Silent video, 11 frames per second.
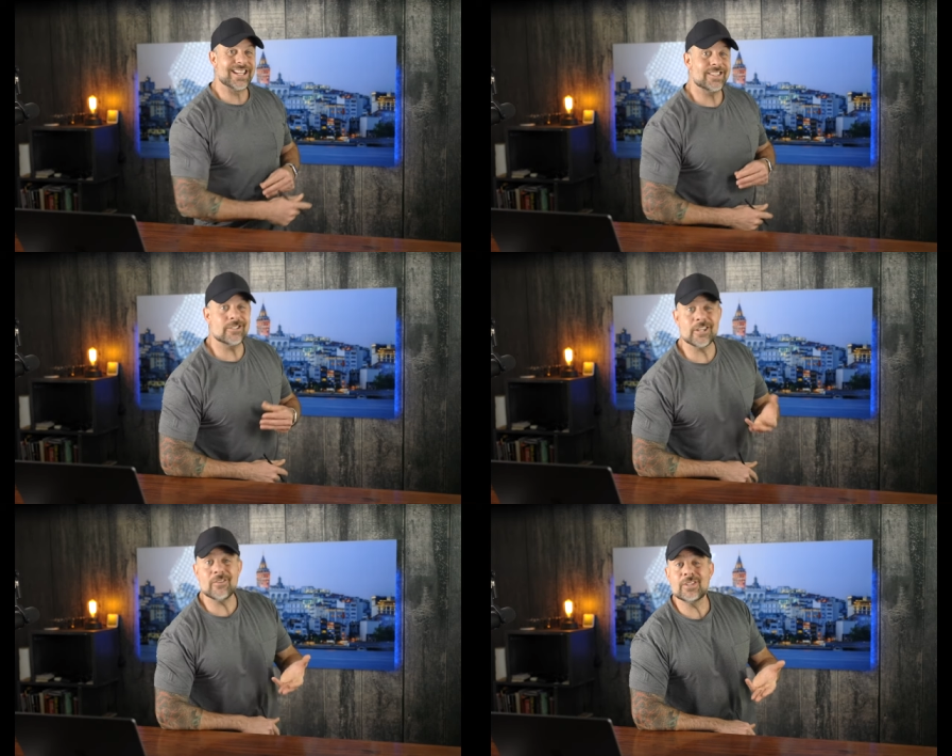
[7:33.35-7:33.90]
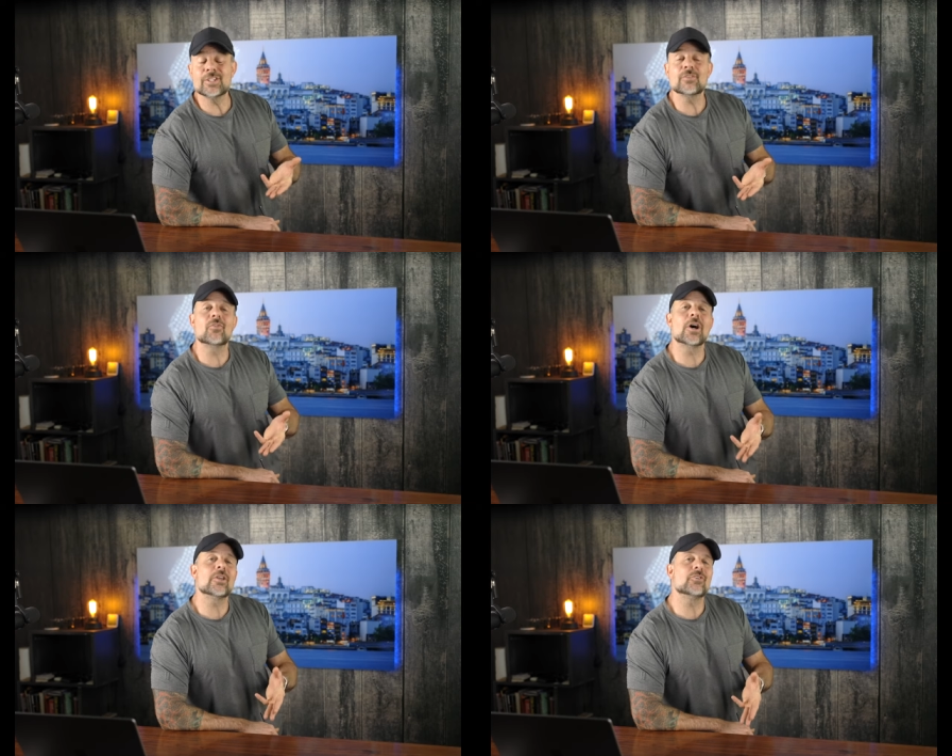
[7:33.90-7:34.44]
the Chevy
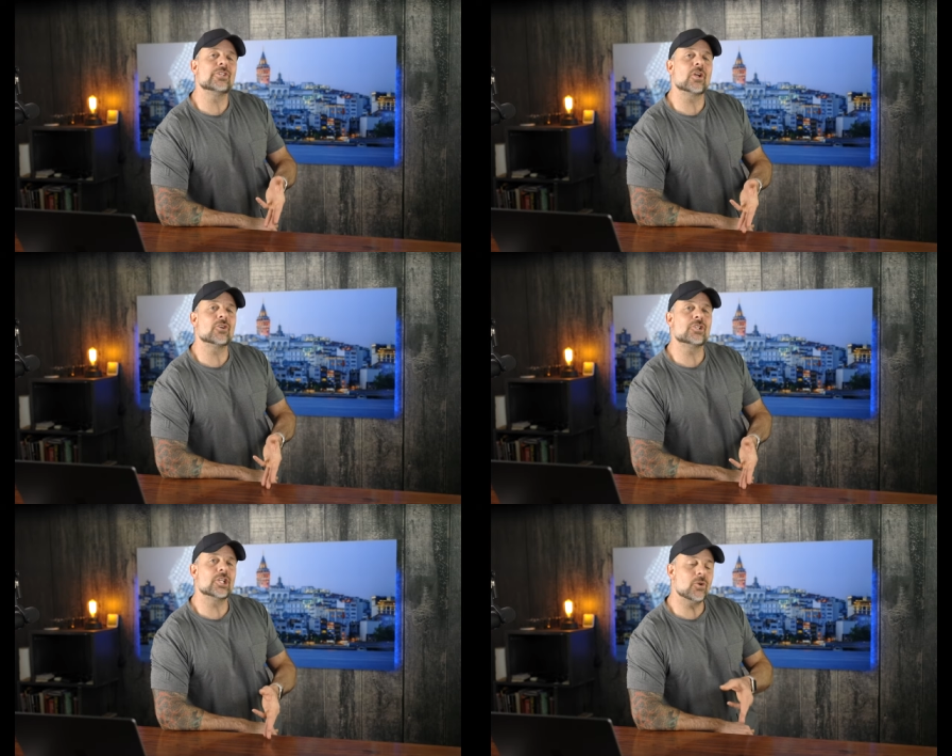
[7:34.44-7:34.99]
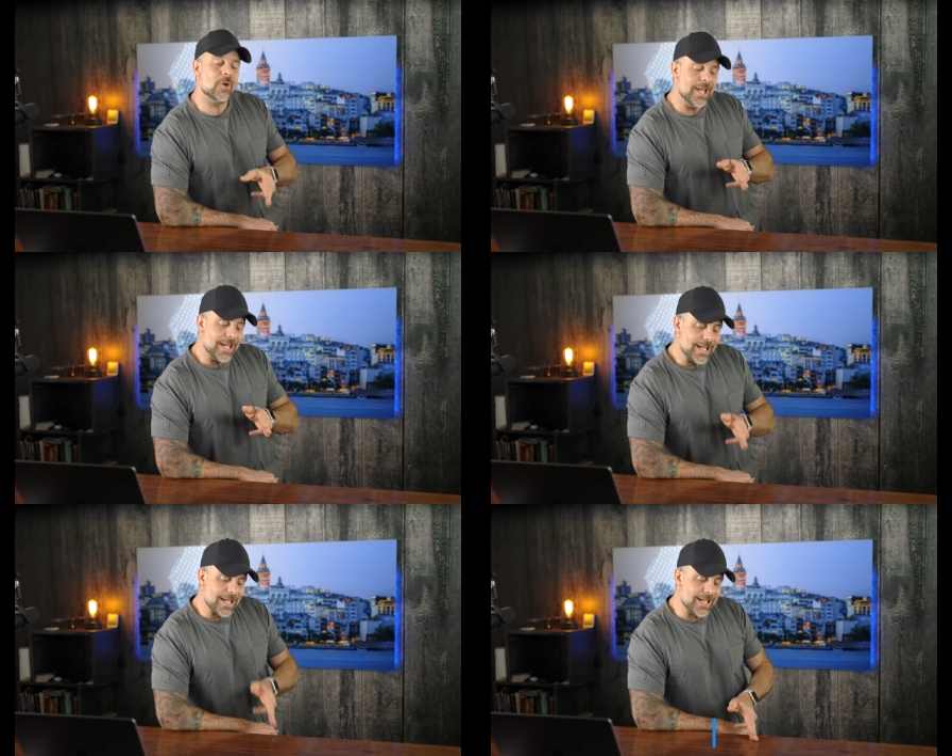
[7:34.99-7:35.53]
Silverado ZR2,
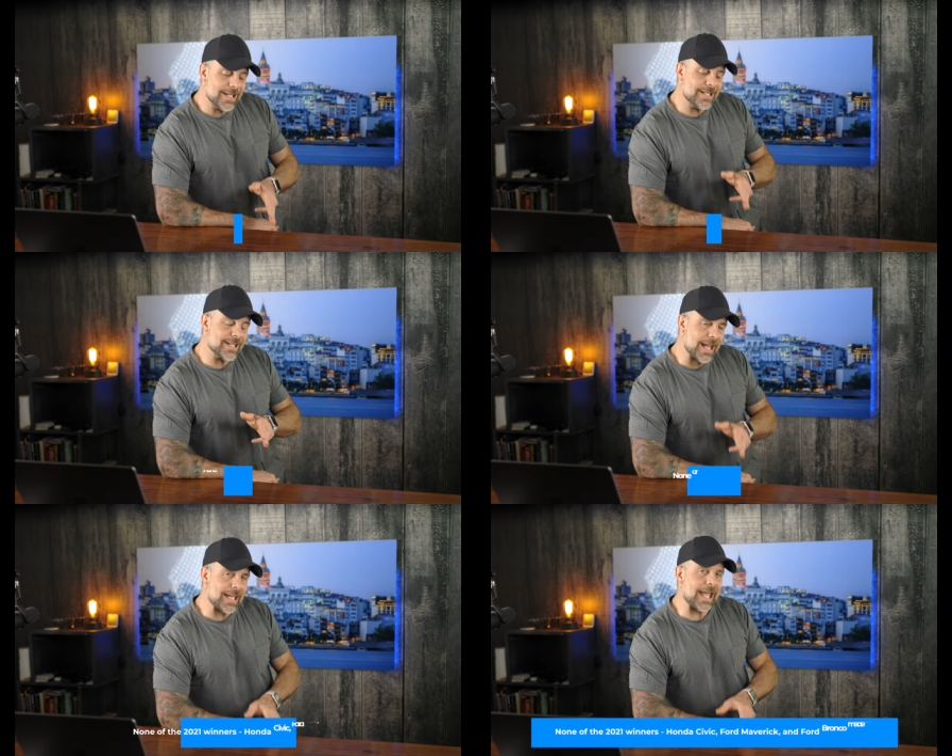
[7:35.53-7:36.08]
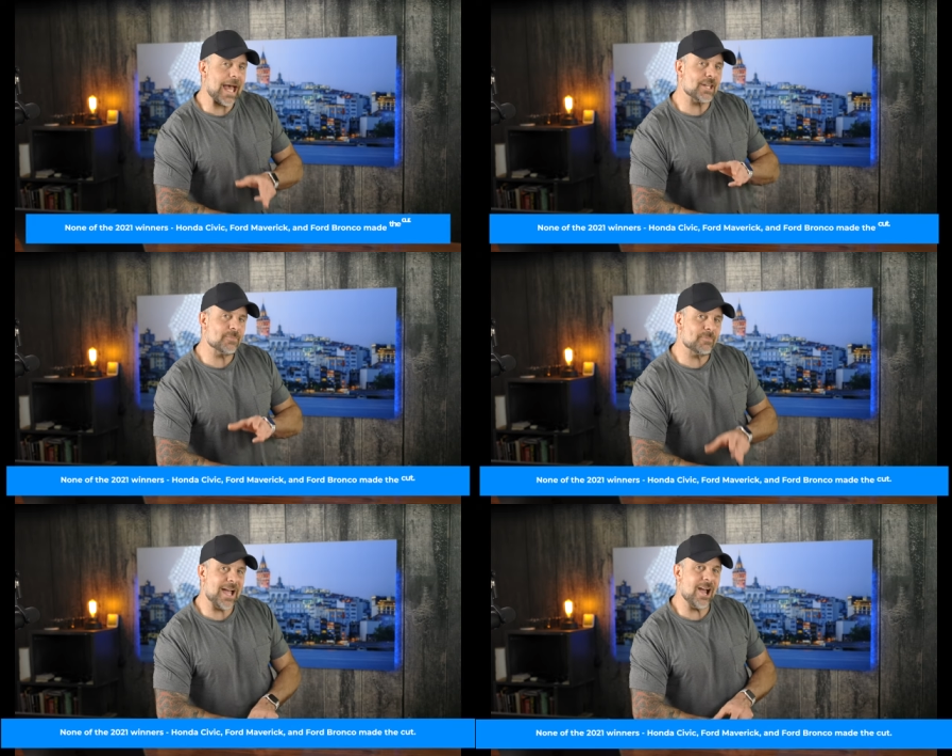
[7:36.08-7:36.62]
is gas
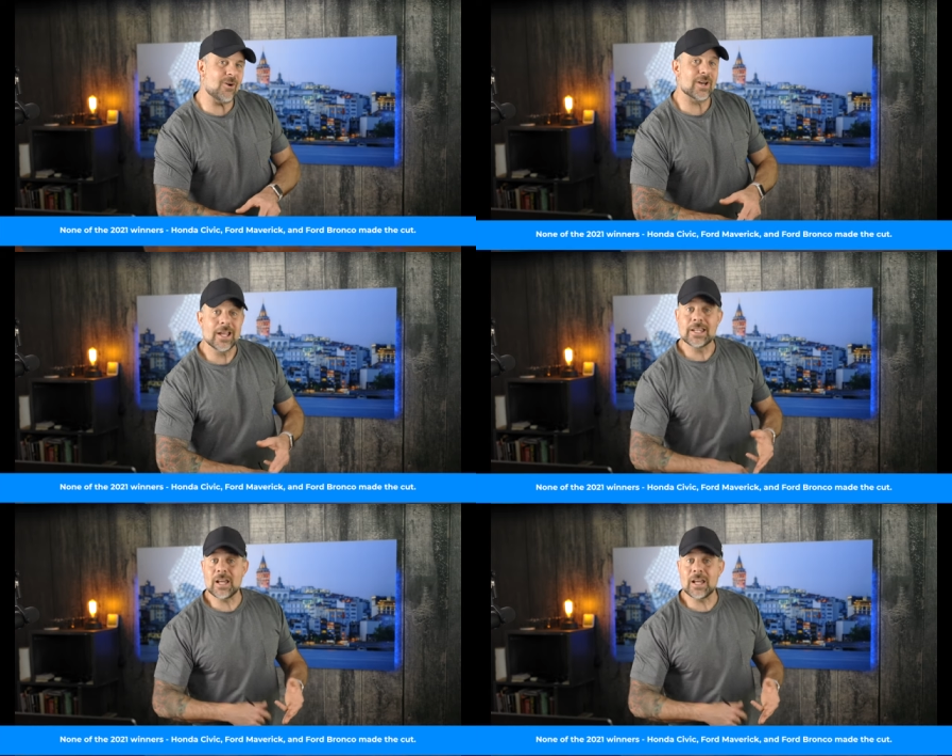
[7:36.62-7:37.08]
powered.